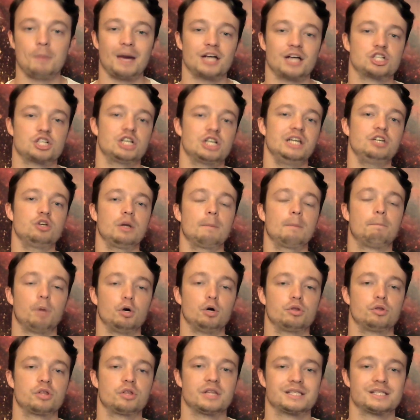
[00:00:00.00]
I'm actually doing
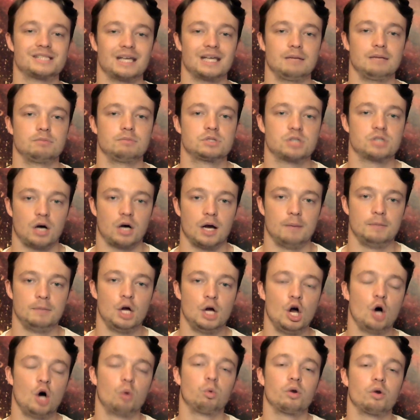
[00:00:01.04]
both at the same time.
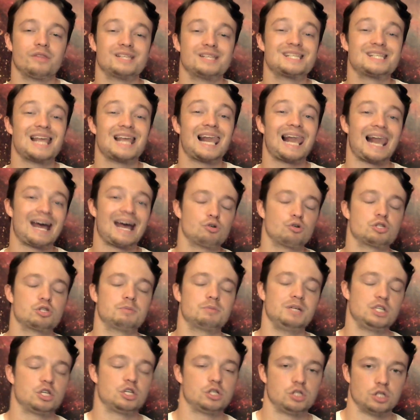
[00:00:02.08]
What this allows
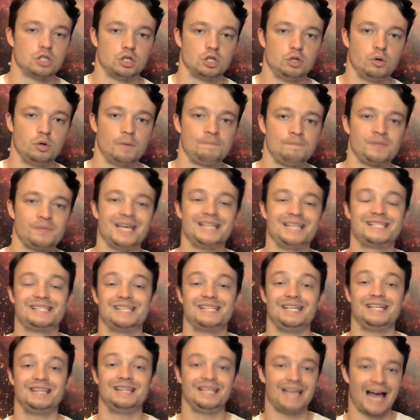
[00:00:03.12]
me to do is
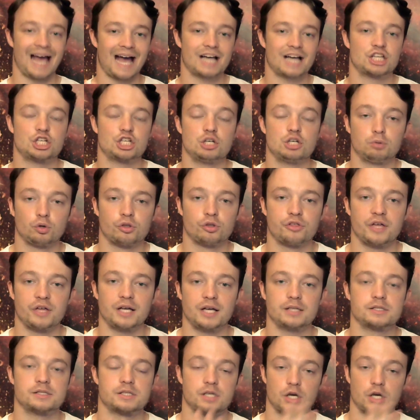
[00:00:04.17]
see the actionable
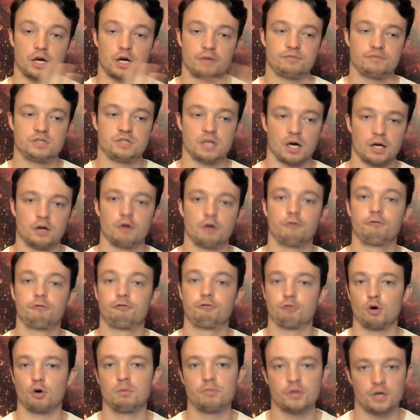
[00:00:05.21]
things that I've done
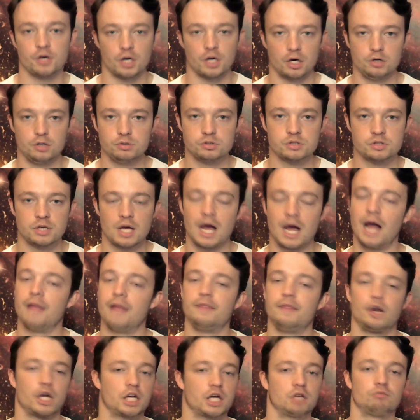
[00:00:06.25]
from the note,
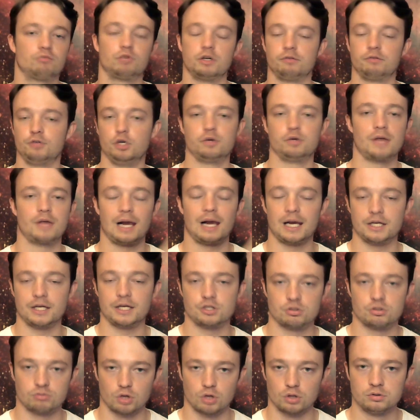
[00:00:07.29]
and then I can review that
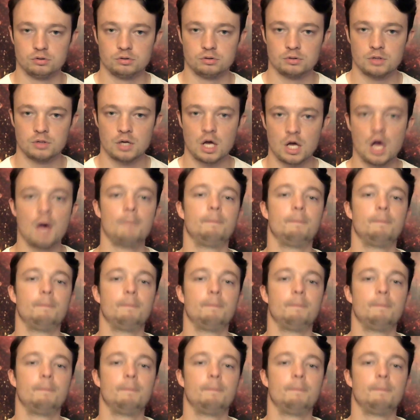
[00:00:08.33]
later on.